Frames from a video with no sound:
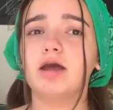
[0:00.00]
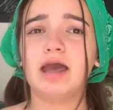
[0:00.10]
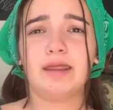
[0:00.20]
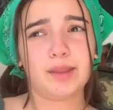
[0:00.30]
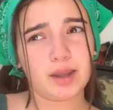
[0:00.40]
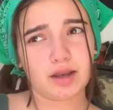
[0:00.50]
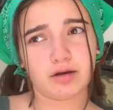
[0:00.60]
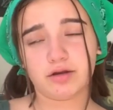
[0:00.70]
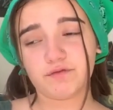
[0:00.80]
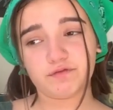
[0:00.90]
And
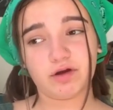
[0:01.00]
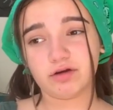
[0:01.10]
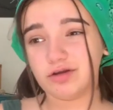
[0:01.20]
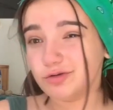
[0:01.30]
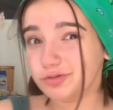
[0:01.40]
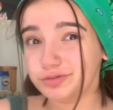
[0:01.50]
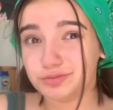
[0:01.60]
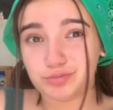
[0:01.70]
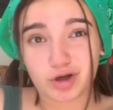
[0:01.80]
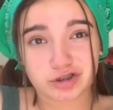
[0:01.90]
then if I found out you were
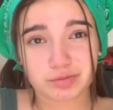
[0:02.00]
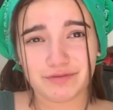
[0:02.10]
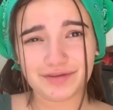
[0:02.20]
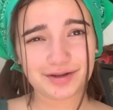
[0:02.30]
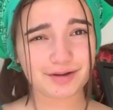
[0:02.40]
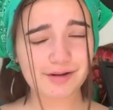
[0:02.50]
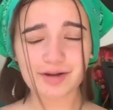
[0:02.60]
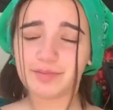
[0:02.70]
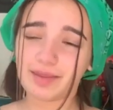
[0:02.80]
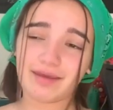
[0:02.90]
watching my video,
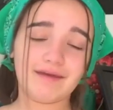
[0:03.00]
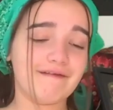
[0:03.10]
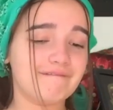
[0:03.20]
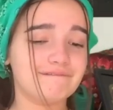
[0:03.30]
I'd be like,